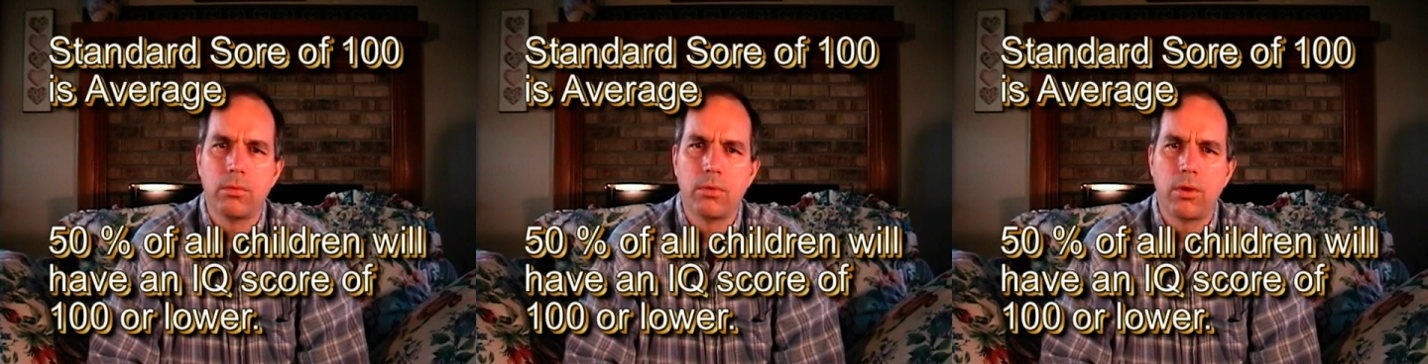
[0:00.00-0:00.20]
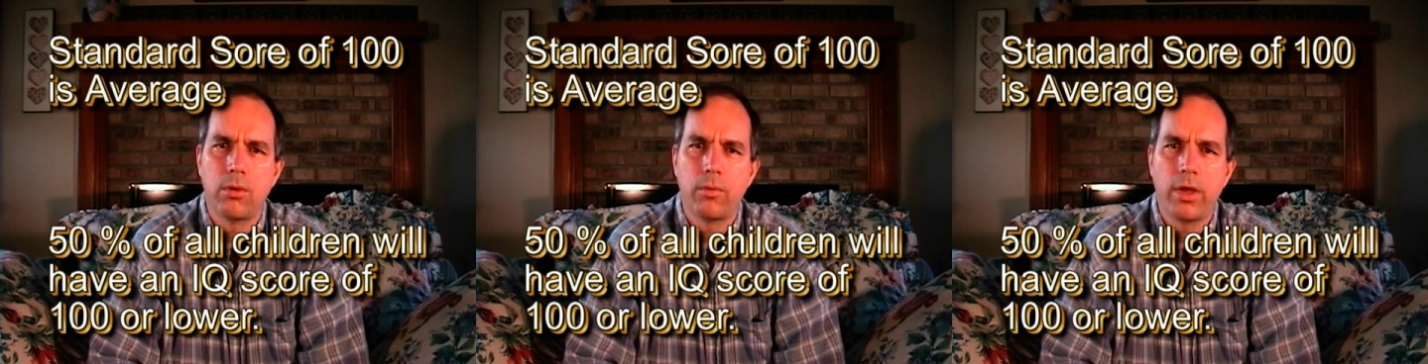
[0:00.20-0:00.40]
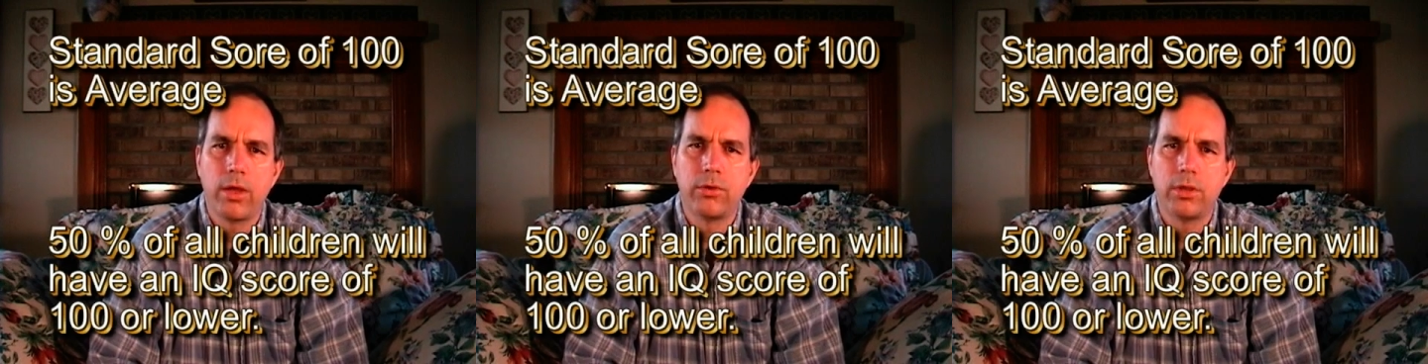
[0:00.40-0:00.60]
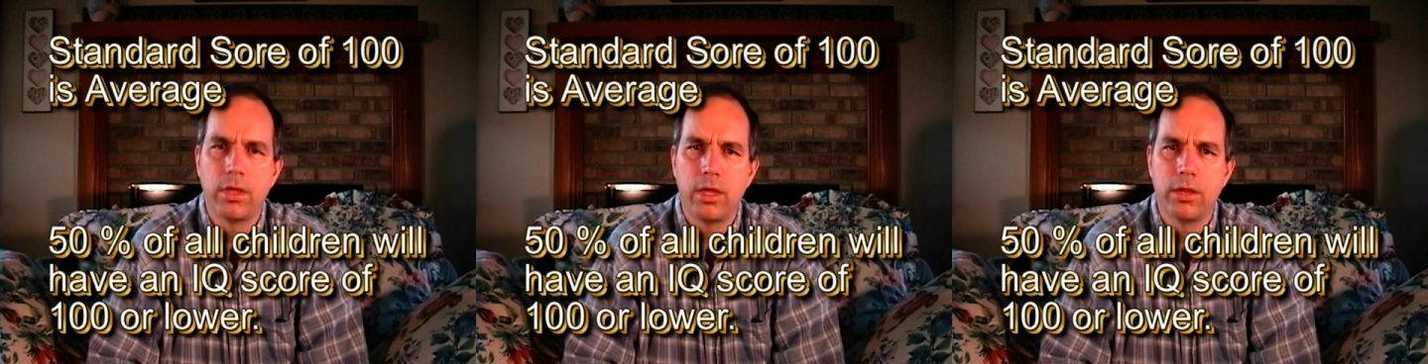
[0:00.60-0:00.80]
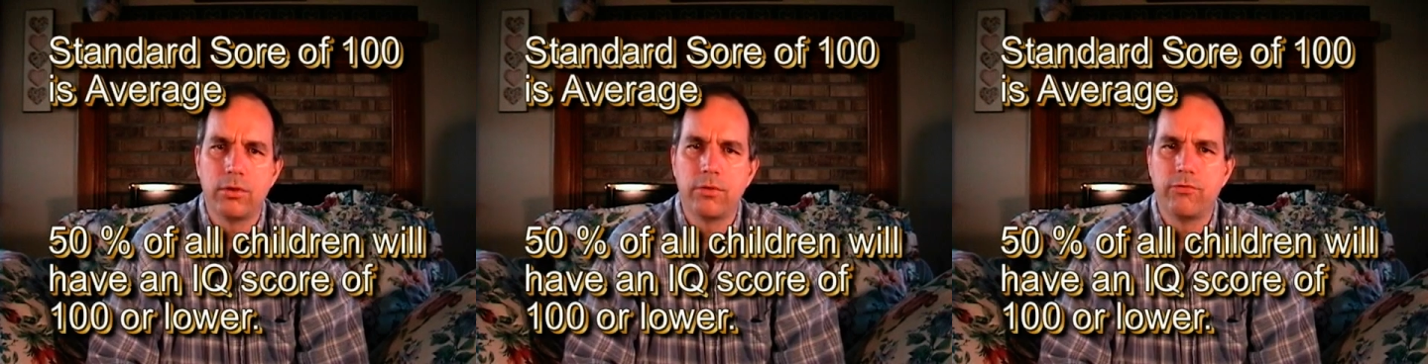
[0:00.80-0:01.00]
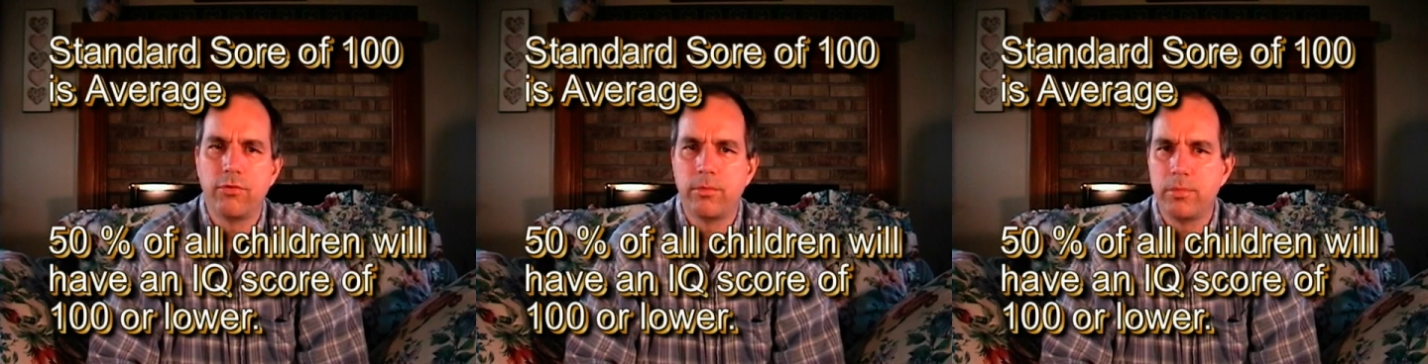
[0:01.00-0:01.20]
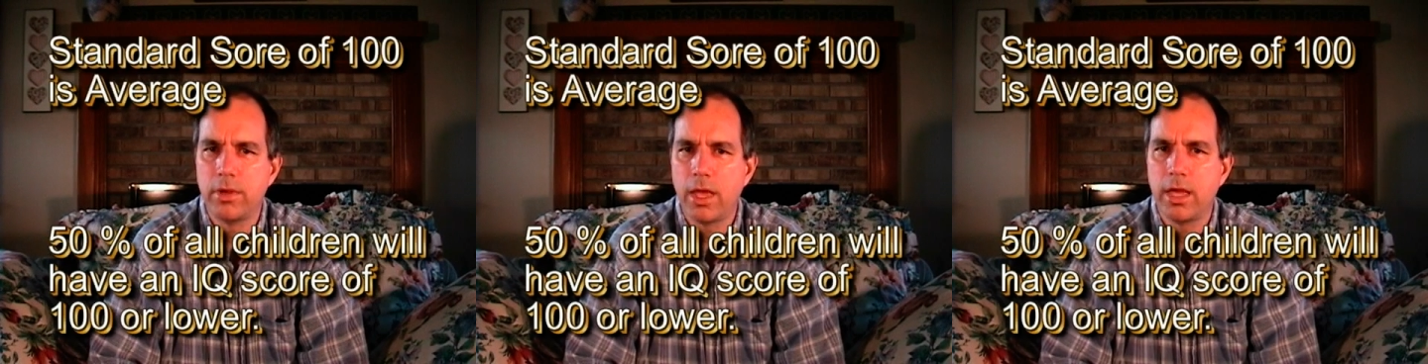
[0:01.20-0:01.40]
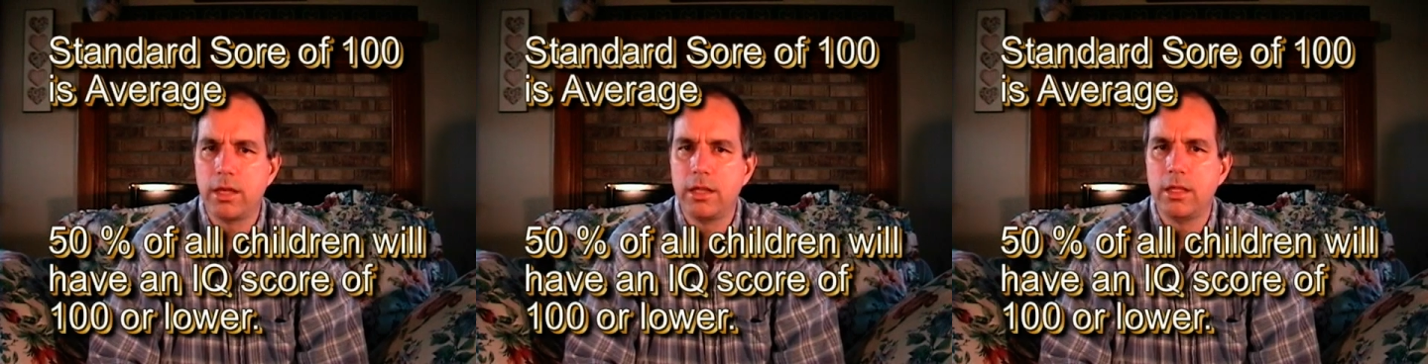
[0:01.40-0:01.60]
around 100, from
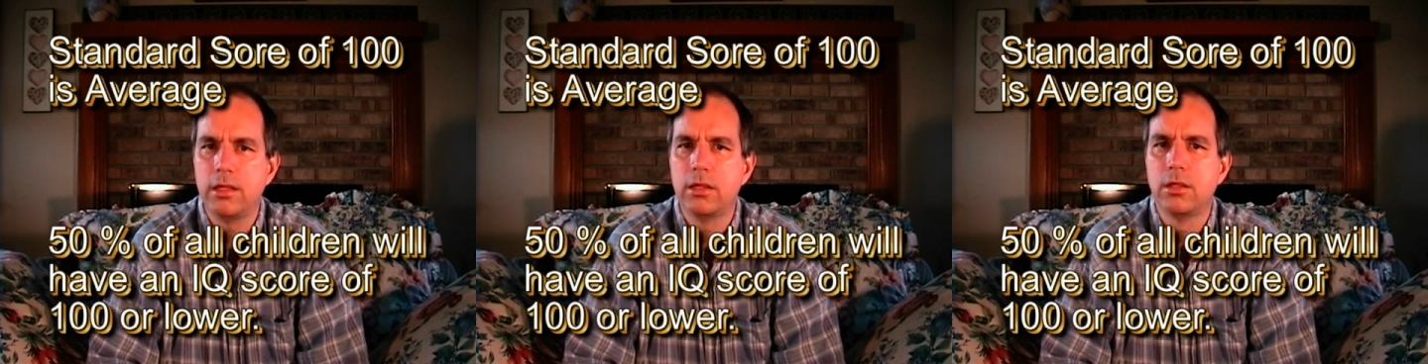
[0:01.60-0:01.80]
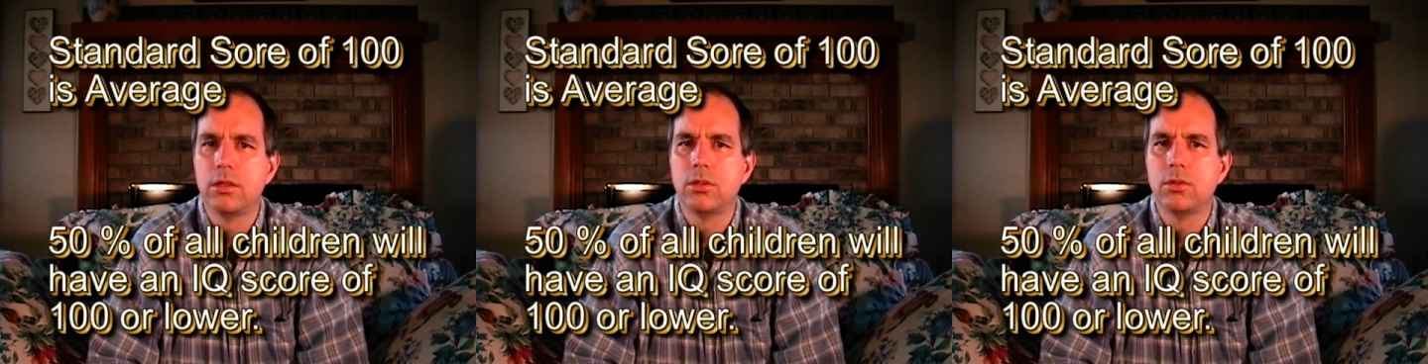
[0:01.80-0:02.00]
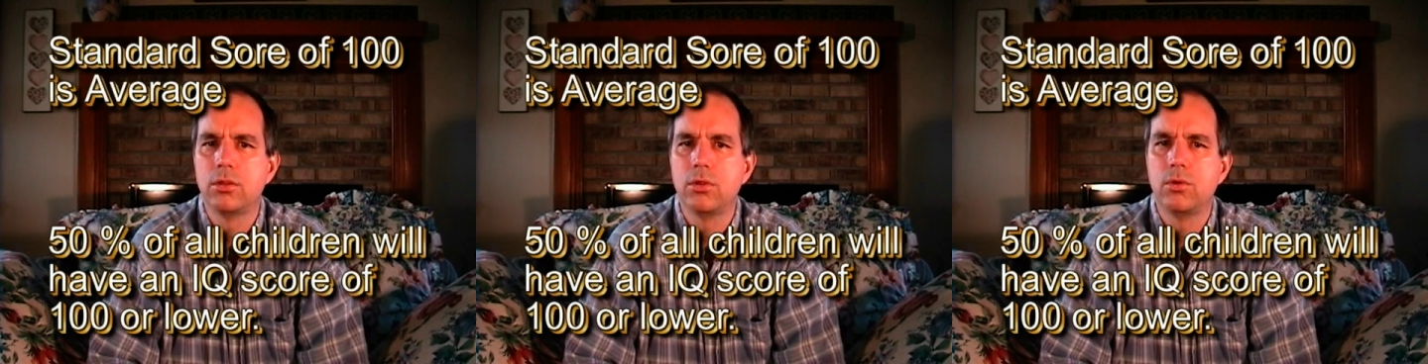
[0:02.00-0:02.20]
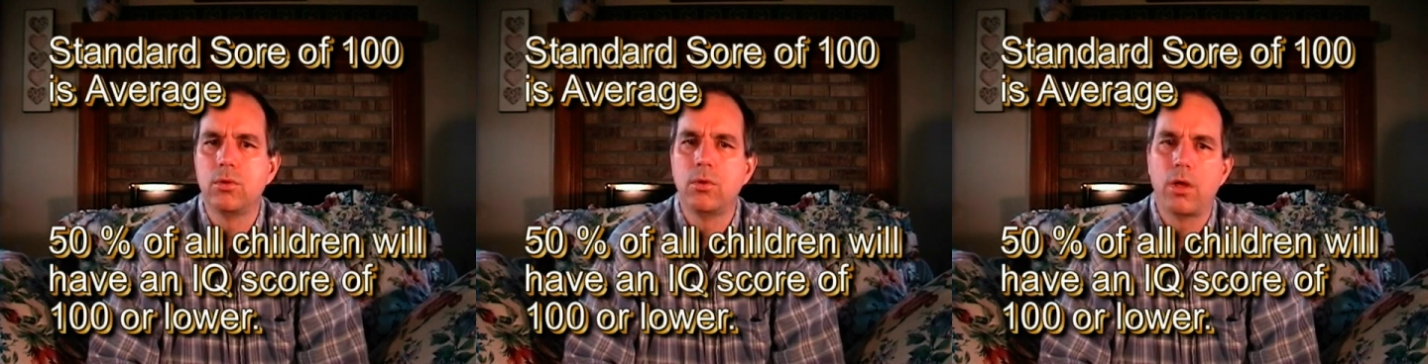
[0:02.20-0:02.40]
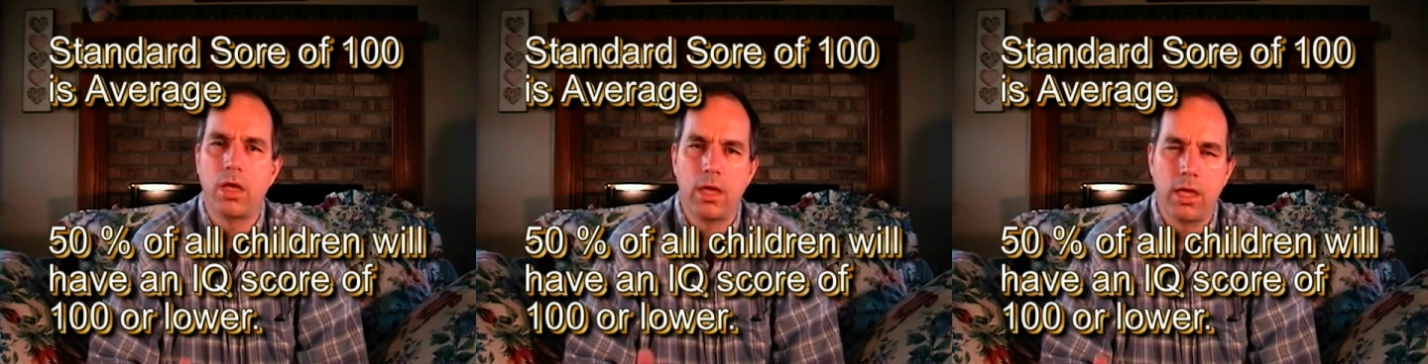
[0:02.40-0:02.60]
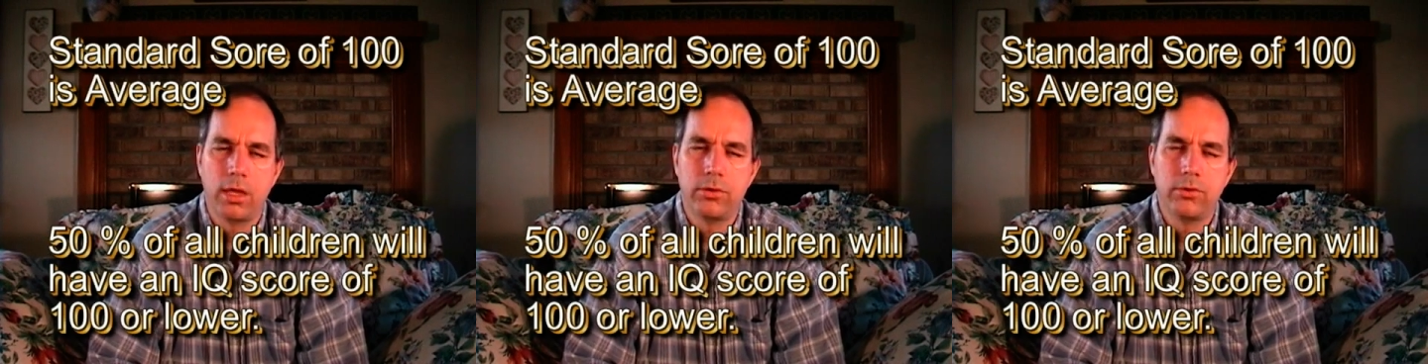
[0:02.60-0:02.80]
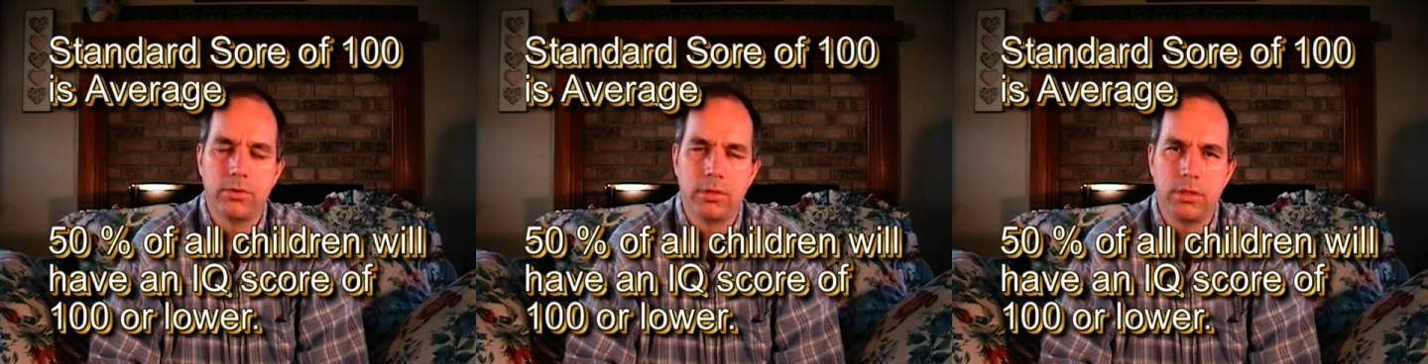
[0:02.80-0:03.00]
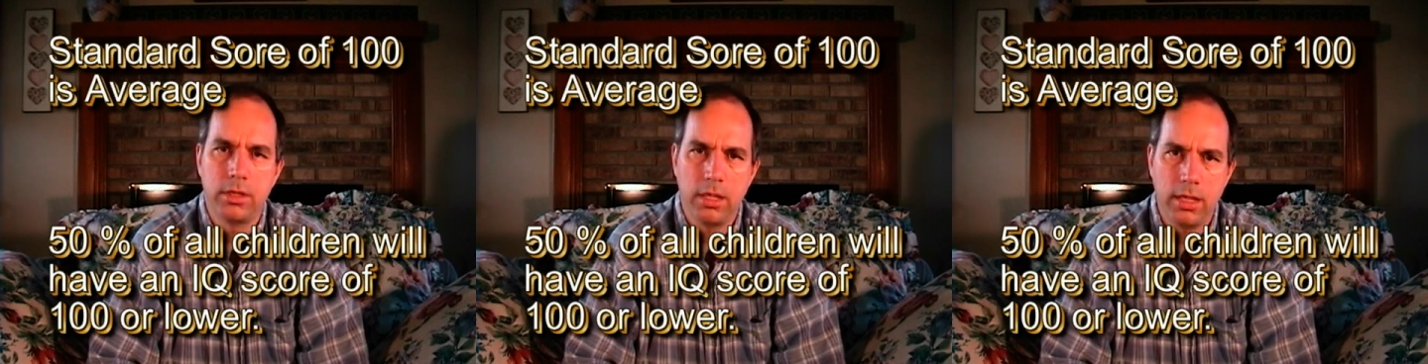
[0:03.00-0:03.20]
90 to
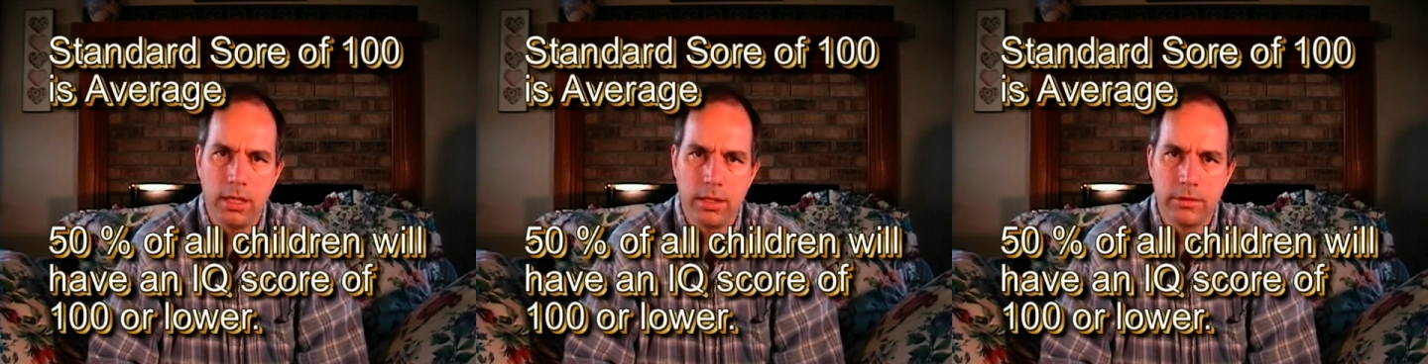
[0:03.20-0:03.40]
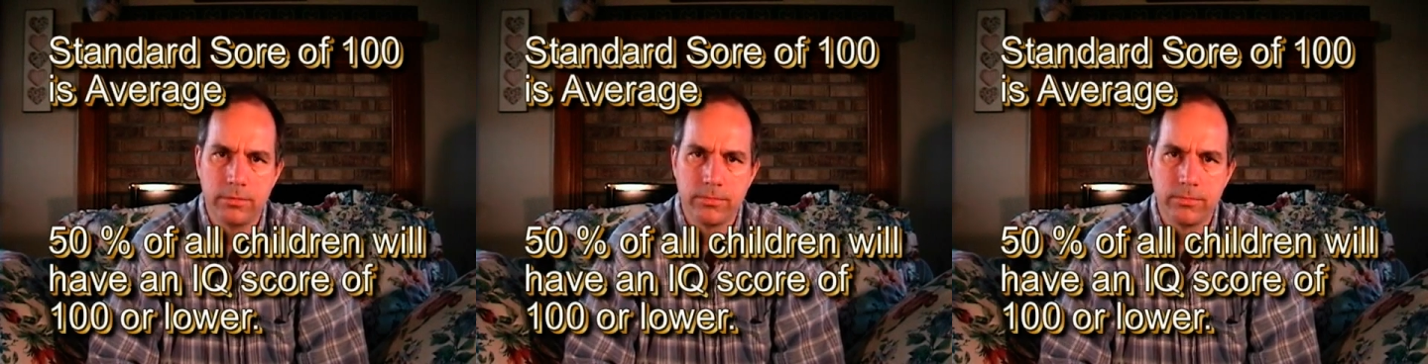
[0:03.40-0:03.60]
110.